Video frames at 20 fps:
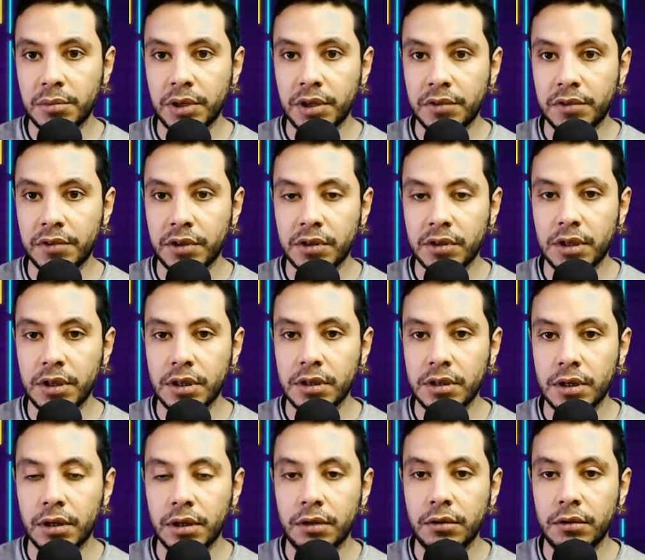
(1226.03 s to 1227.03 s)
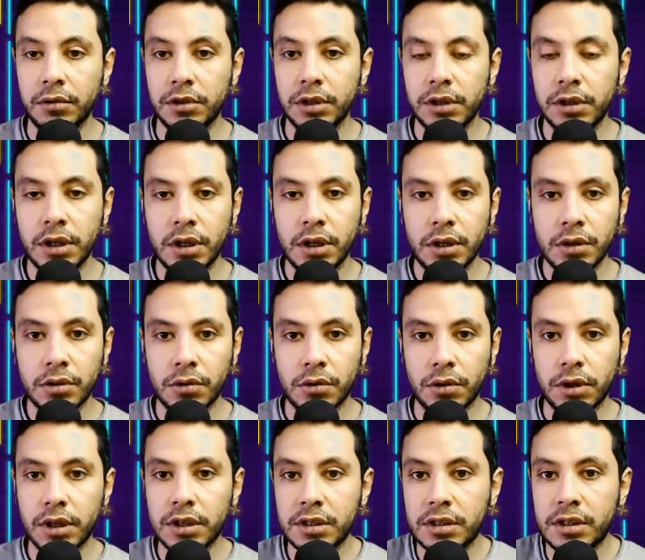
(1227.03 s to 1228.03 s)
Breakfast is included. So
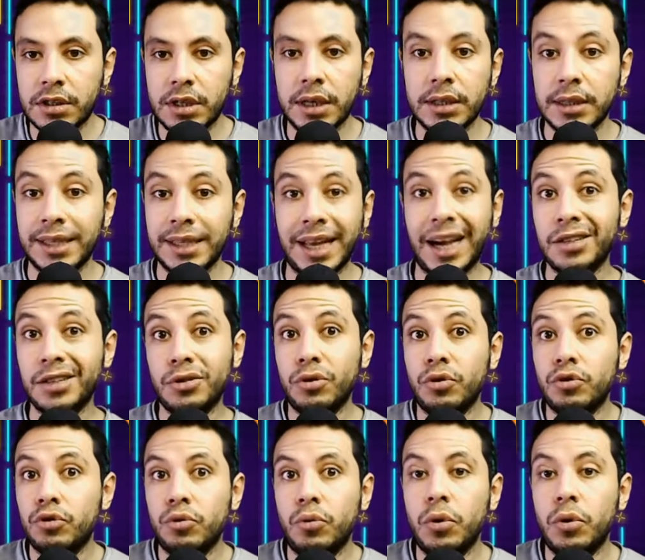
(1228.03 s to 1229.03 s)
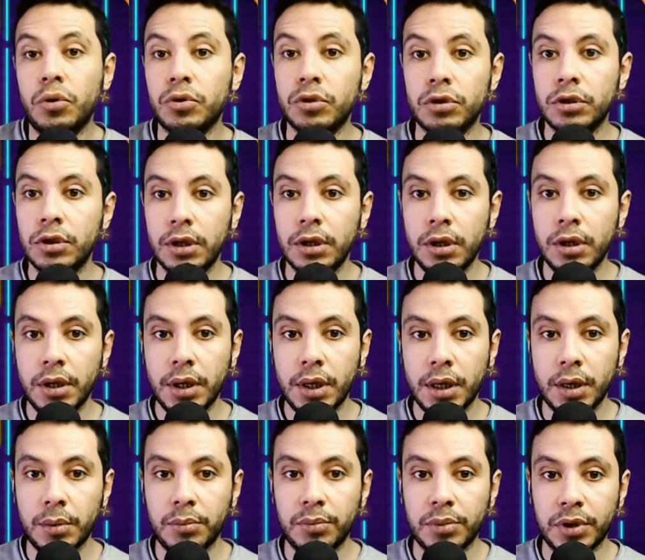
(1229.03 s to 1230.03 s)
let's say that I don't want
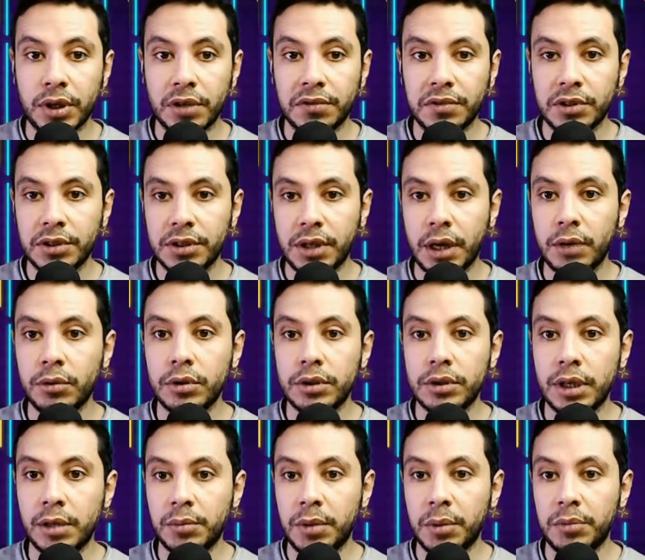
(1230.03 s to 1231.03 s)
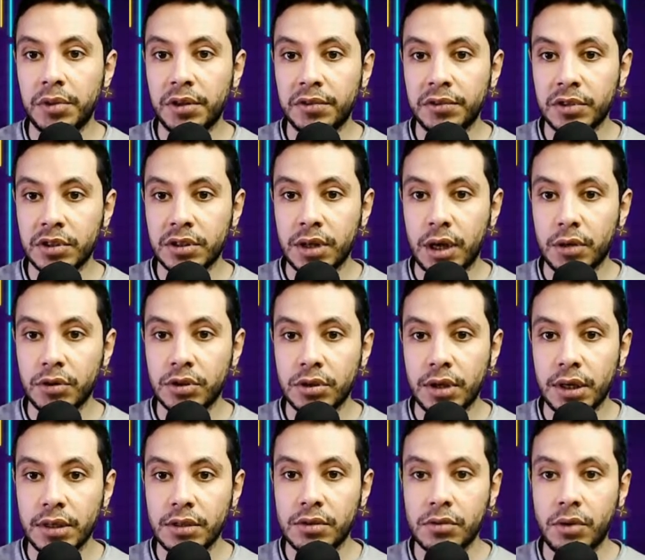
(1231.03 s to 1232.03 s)
a breakfast. I will take my breakfast
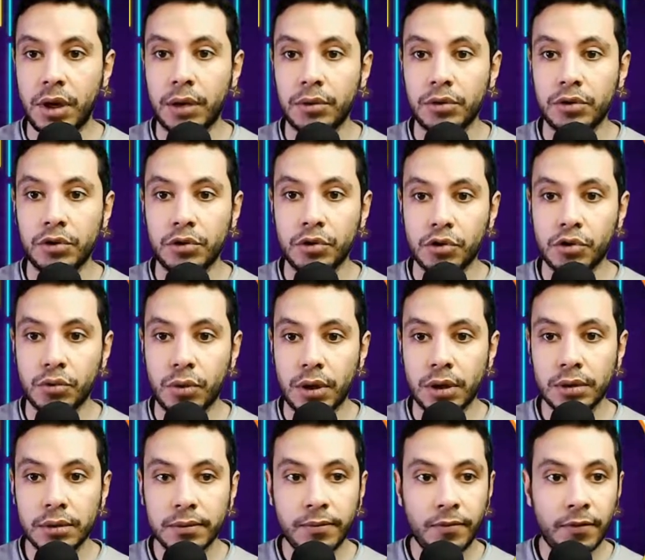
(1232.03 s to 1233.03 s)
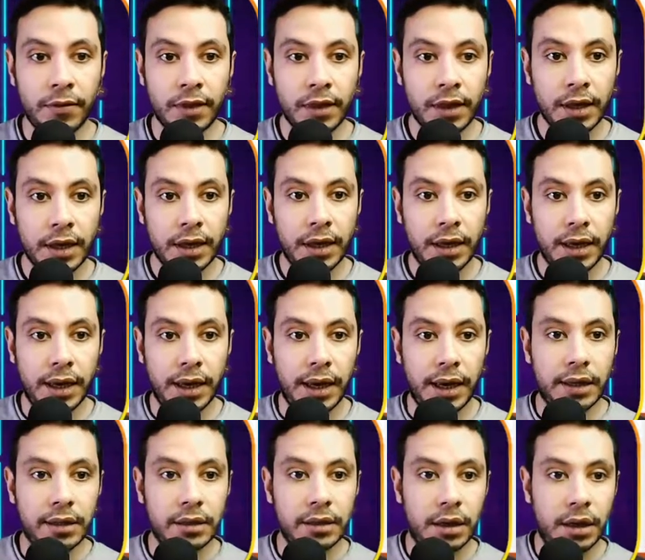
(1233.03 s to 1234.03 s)
outside, so I will choose one.
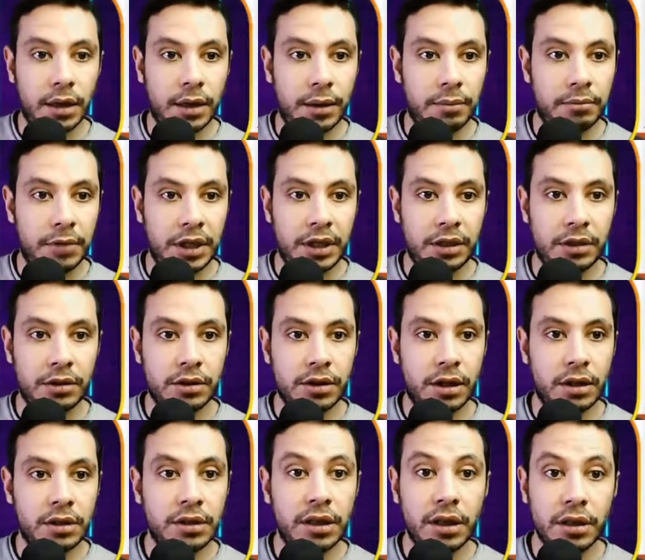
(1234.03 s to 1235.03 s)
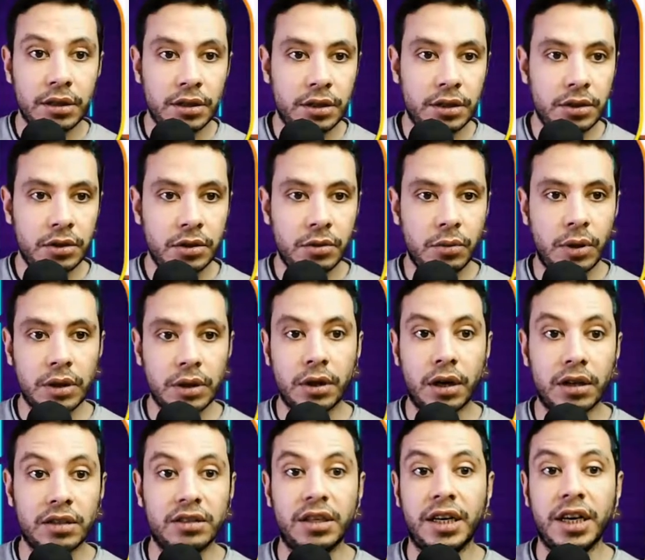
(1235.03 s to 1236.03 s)
And here they are telling you what
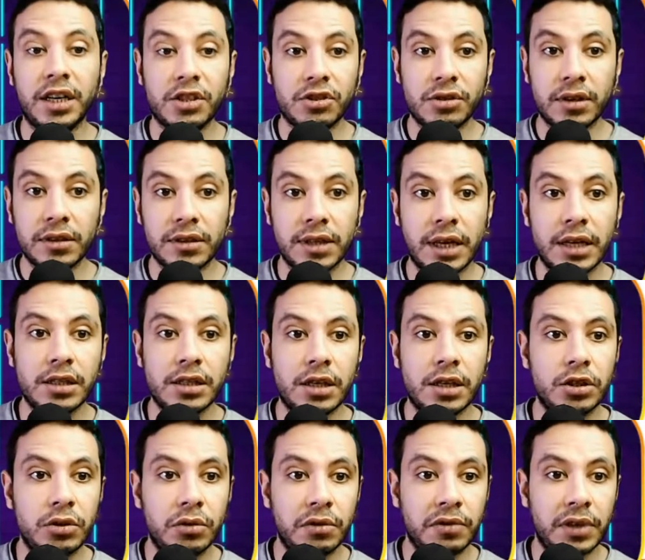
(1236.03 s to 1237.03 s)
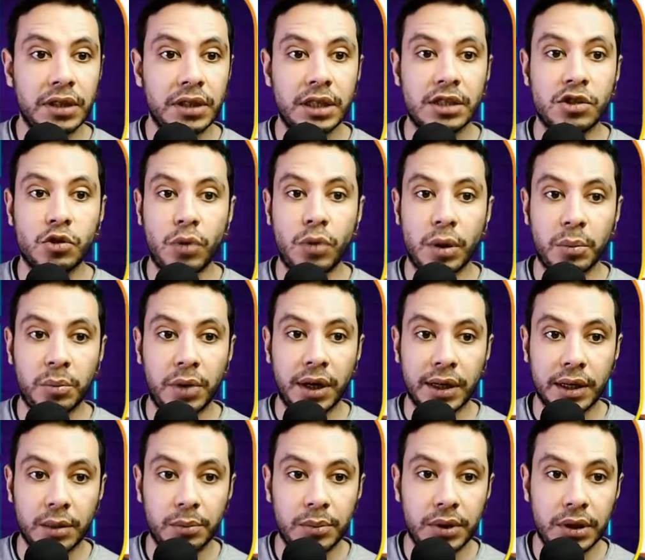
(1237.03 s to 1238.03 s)
are the extra things that you'll find. It's one
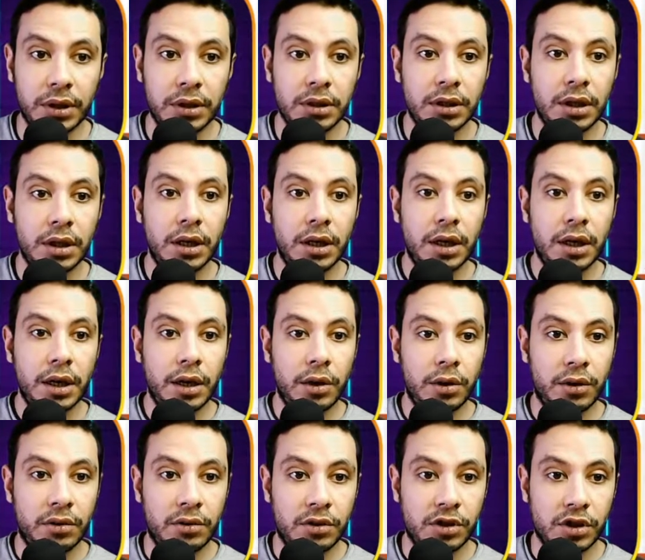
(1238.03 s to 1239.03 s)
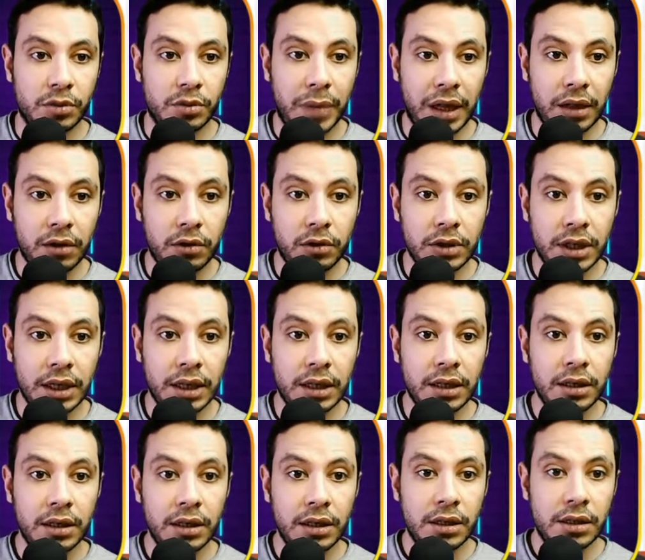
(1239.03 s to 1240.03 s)
bunk bed. There is
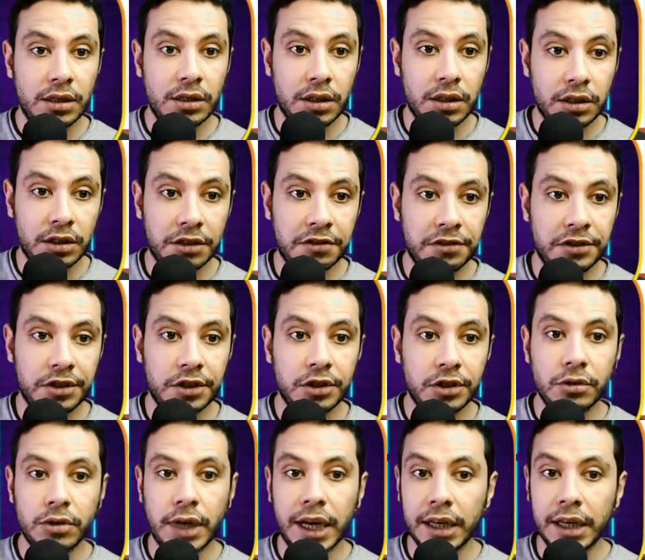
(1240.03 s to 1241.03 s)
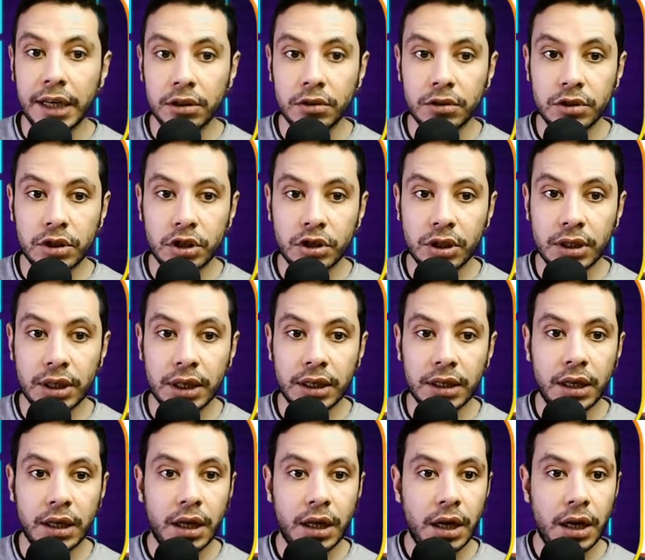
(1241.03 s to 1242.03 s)
balcony, city view, air
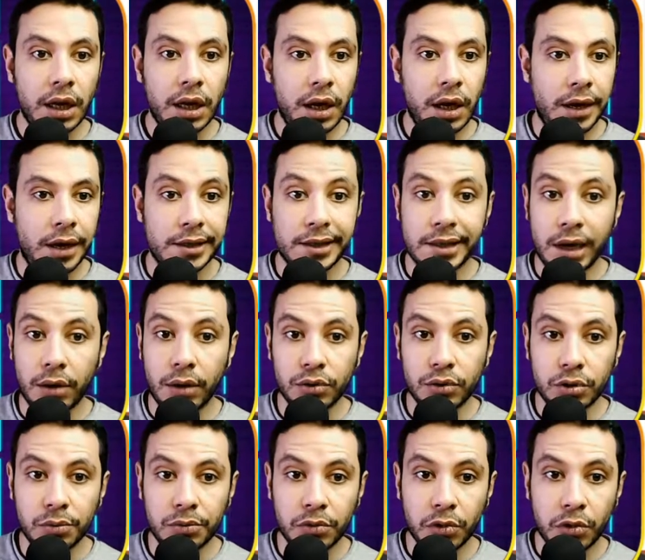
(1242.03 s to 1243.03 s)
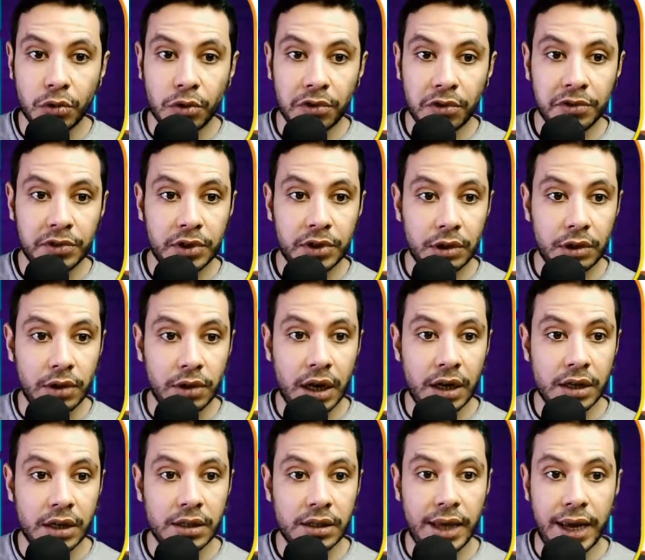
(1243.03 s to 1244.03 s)
conditioning, a soundproof
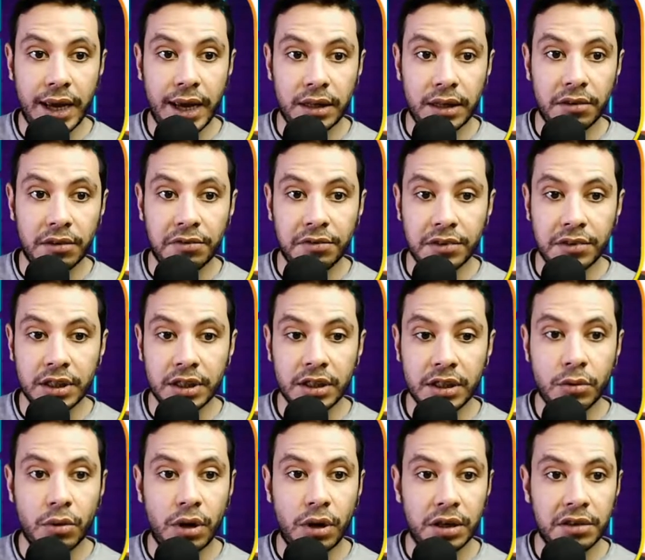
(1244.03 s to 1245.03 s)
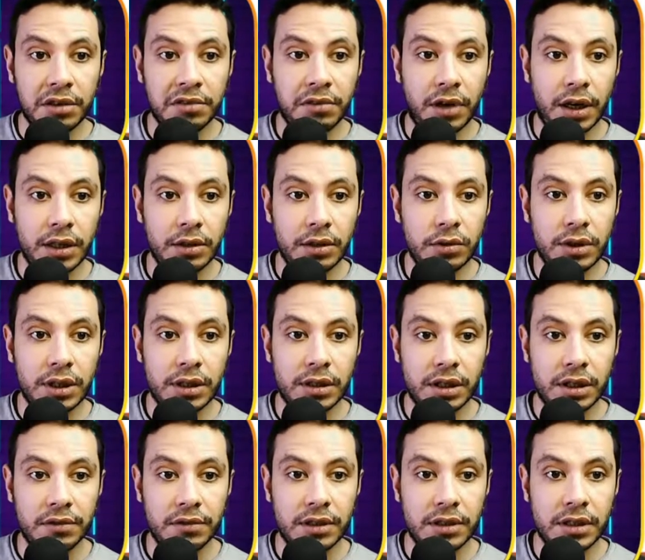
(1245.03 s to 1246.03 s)
terrace, and a free Wi-Fi. You can
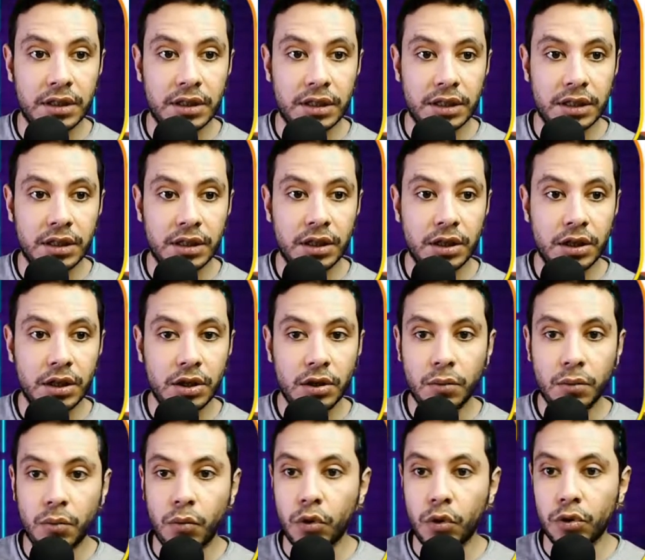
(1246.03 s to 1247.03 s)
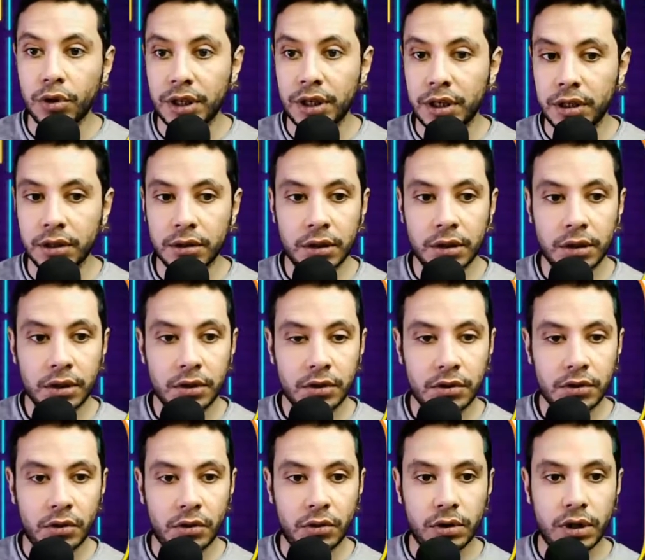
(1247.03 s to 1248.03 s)
even see more here.
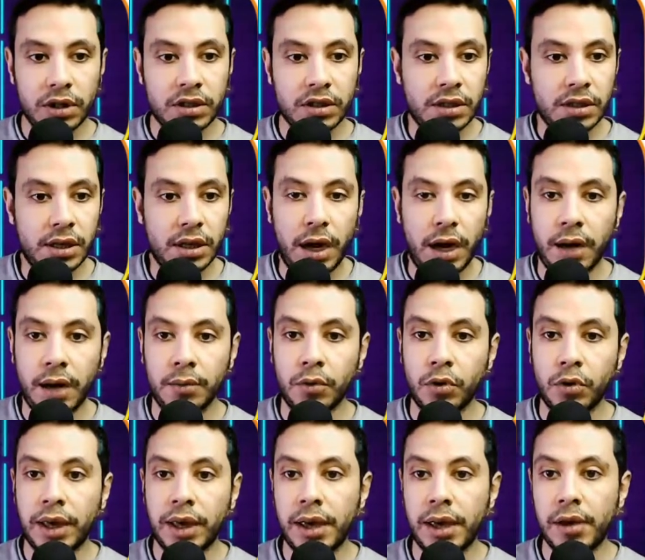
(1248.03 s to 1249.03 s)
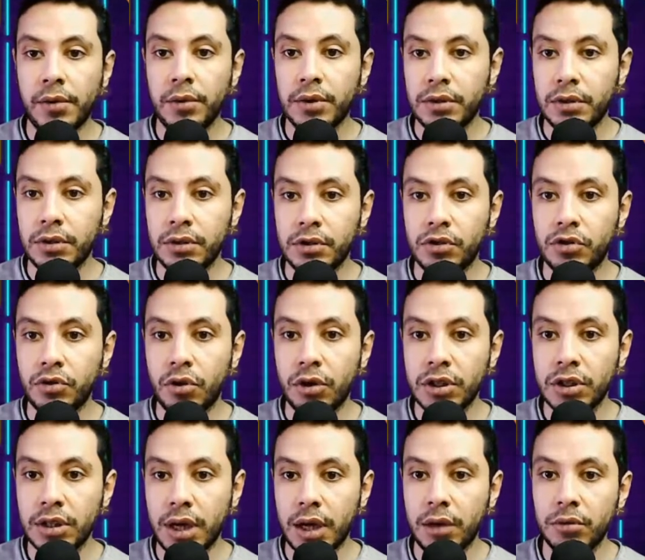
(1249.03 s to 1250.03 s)
So let's say I'm okay with this
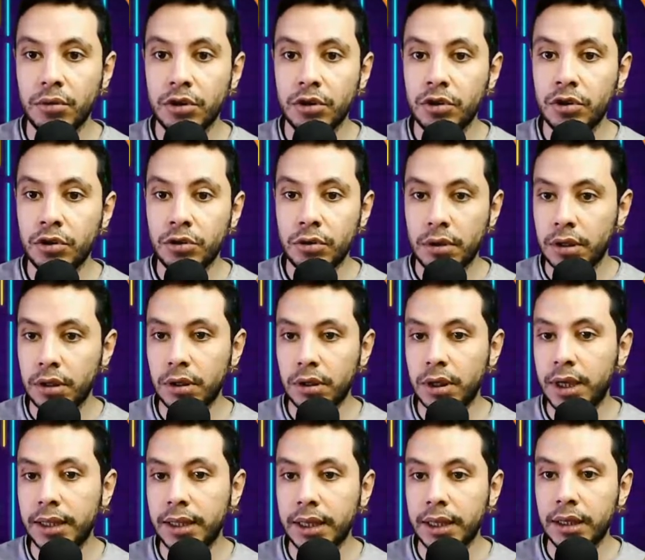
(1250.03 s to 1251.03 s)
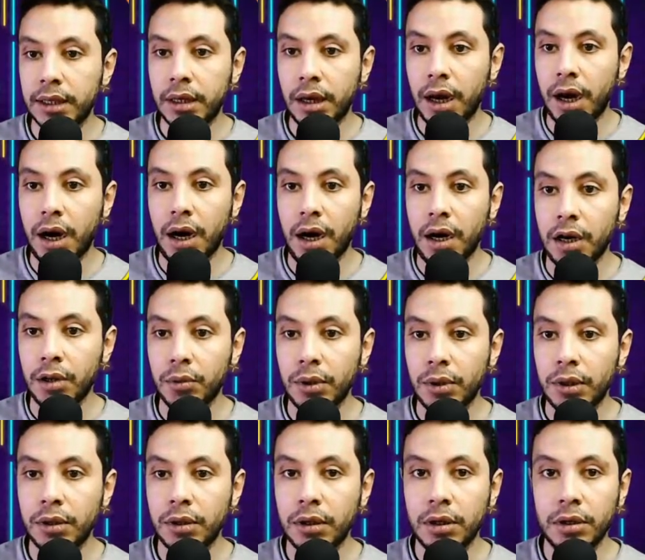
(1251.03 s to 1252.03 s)
choice. I will click I
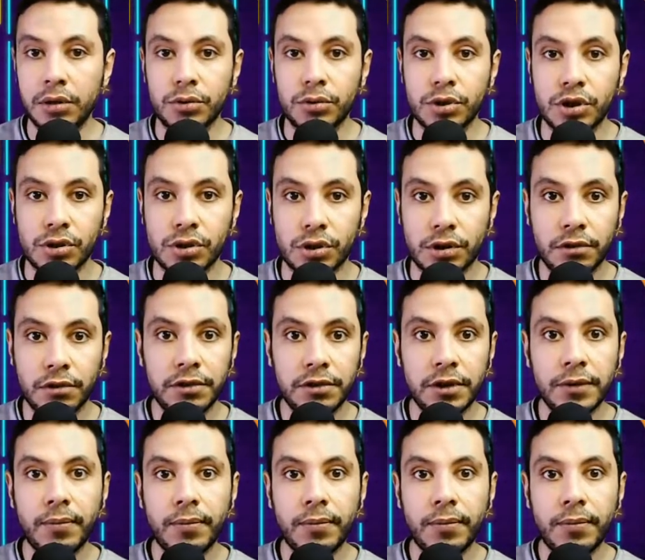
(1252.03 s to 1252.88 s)
will reserve.